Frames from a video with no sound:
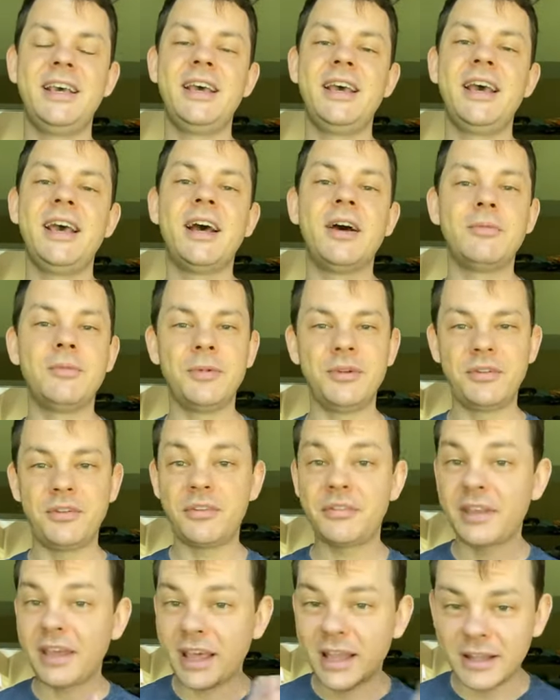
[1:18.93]
And I want to
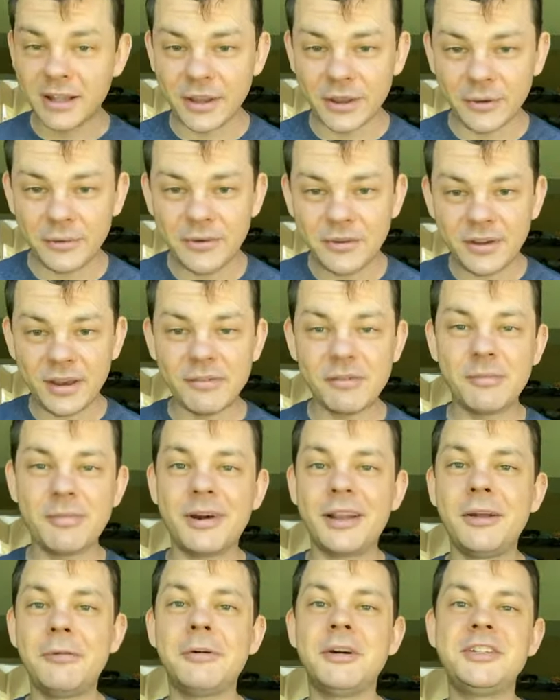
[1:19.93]
say hello to
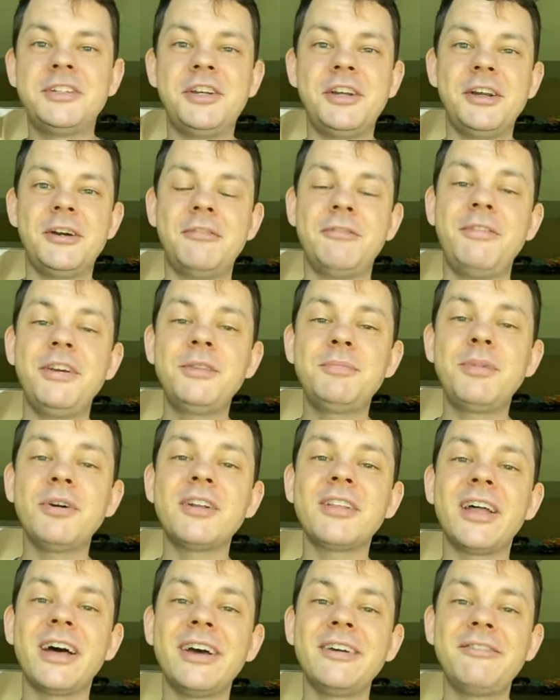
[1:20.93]
everybody watching on
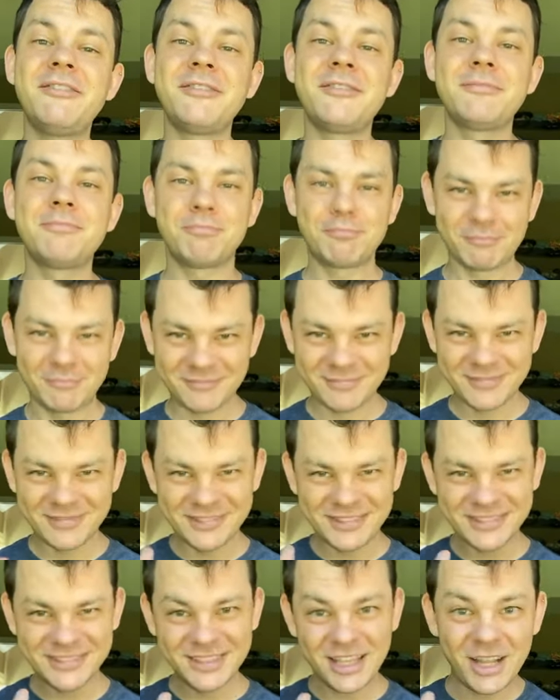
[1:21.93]
Facebook Live.
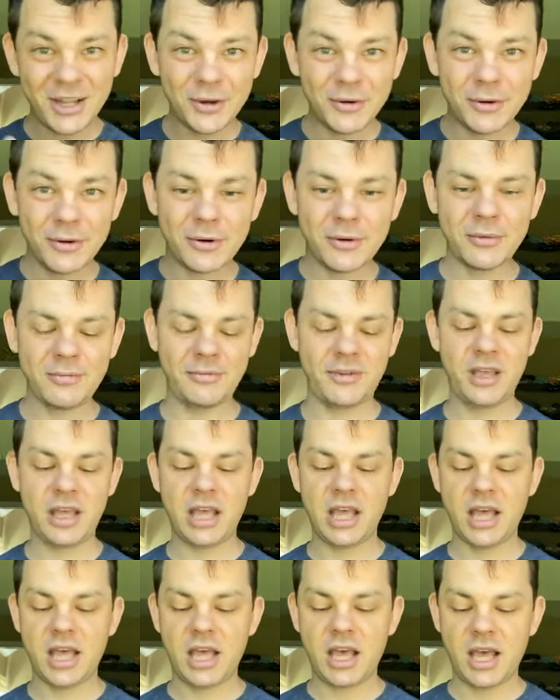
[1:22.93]
Hello.
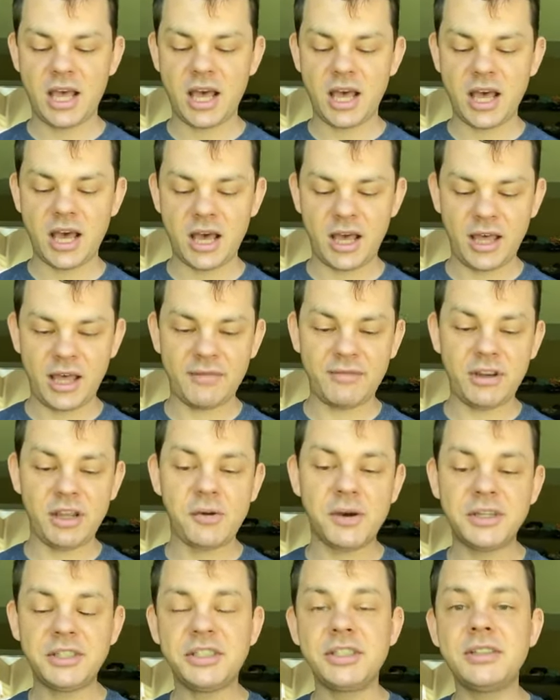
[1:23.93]
Have any
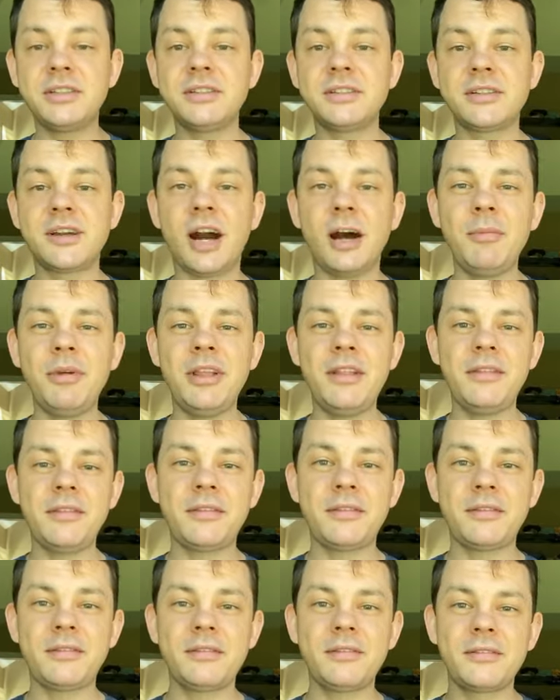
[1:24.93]
questions,
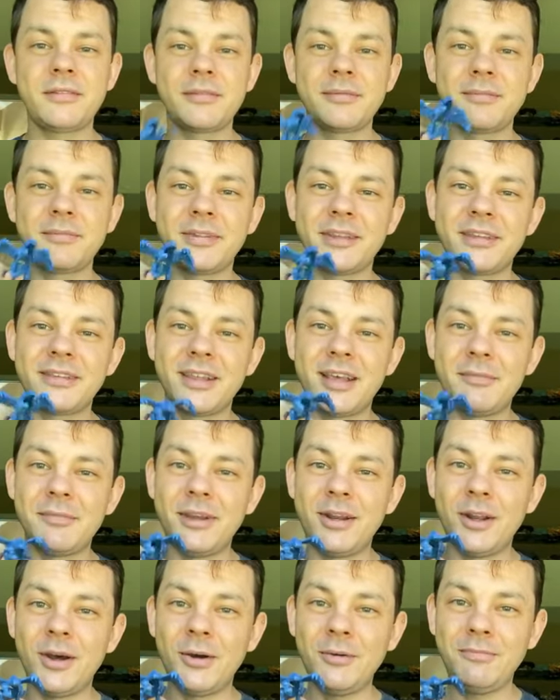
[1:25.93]
comments, please let
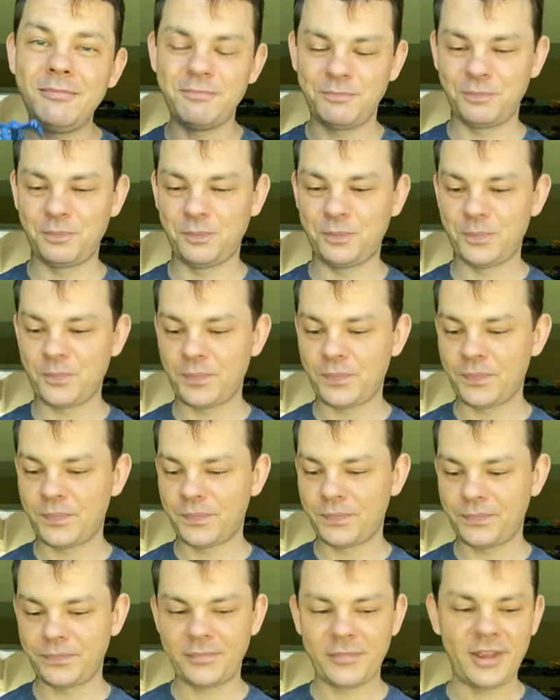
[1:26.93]
me know.
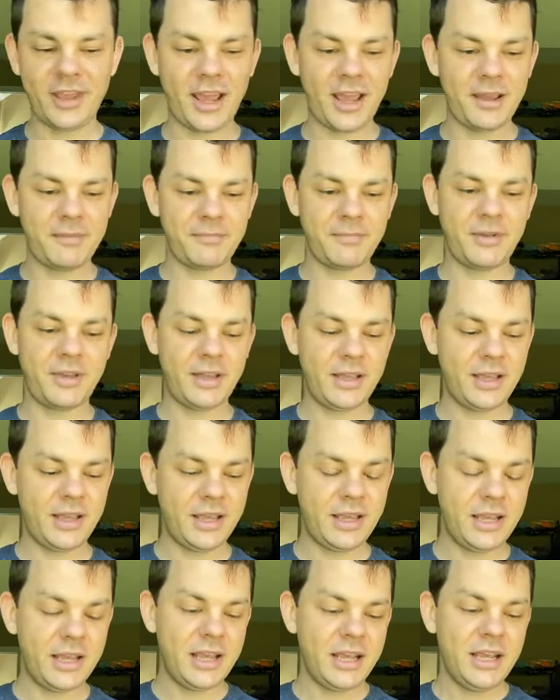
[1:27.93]
Okay.
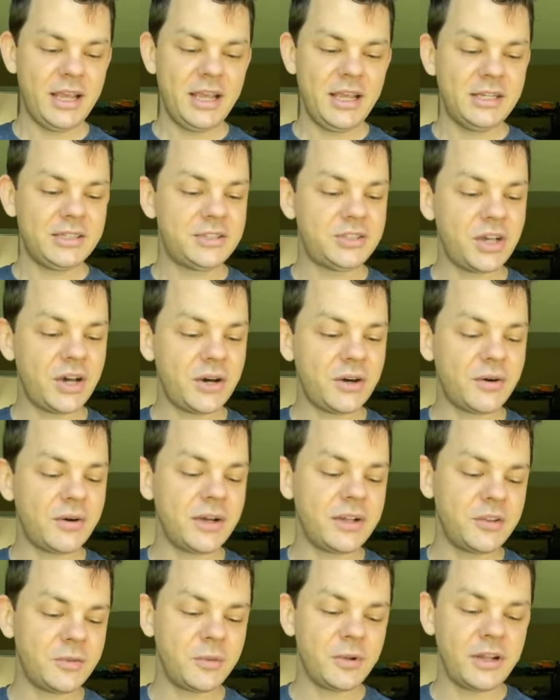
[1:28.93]
So
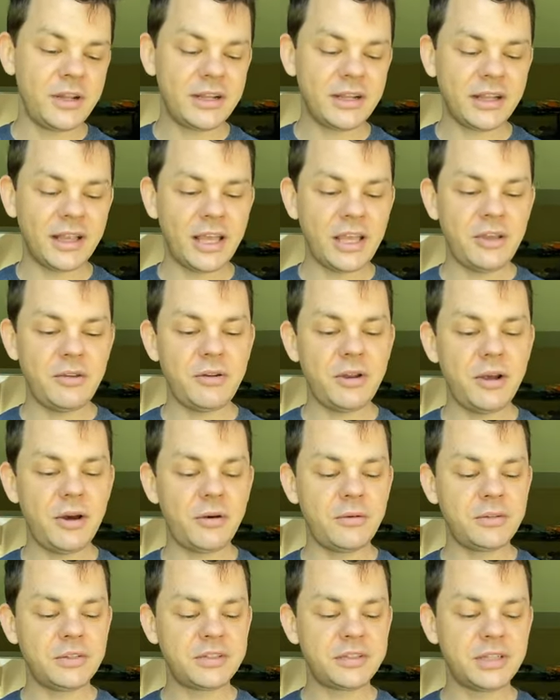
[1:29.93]
I just wanted to let you
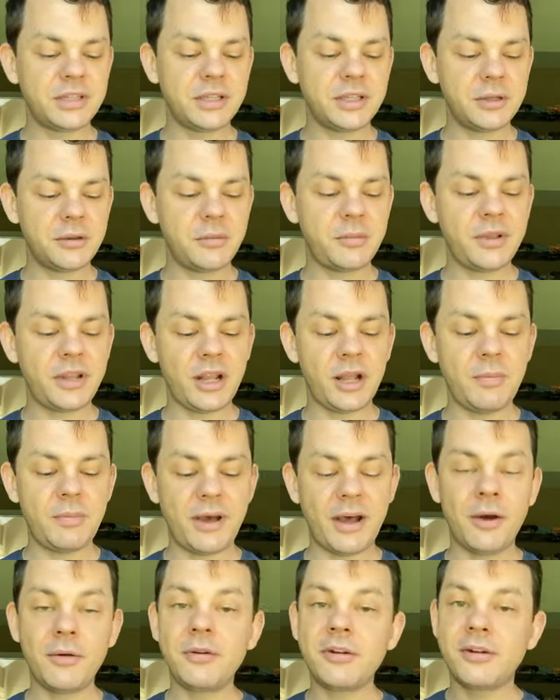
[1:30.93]
know just a little bit
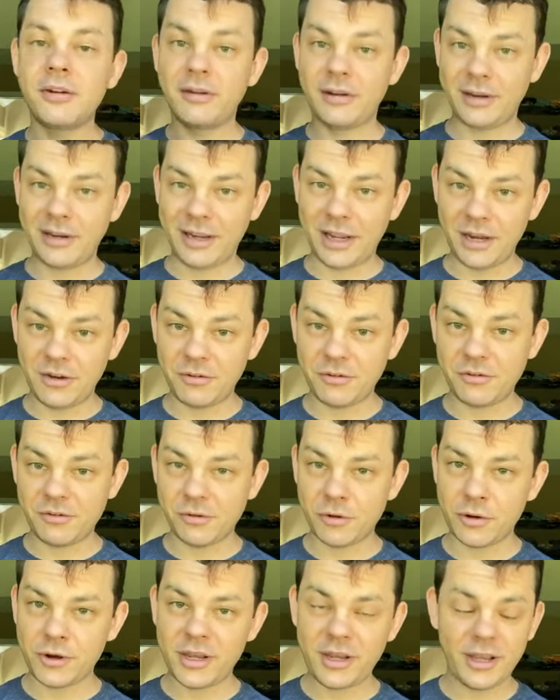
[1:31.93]
about
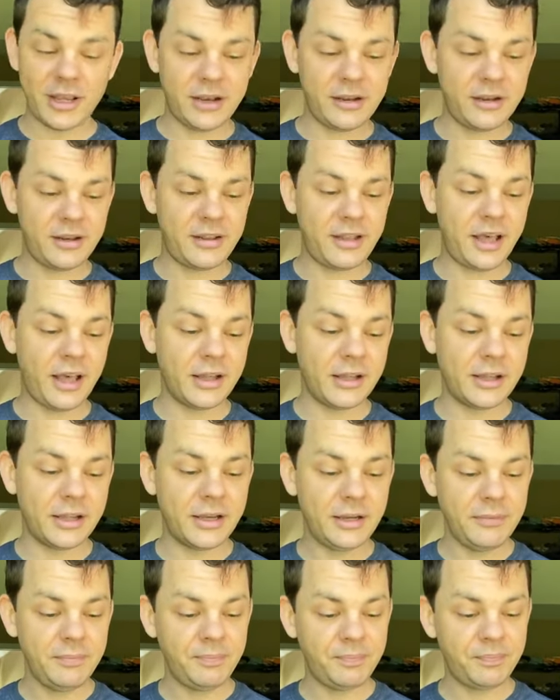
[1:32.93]
KinderJoy and Nutella.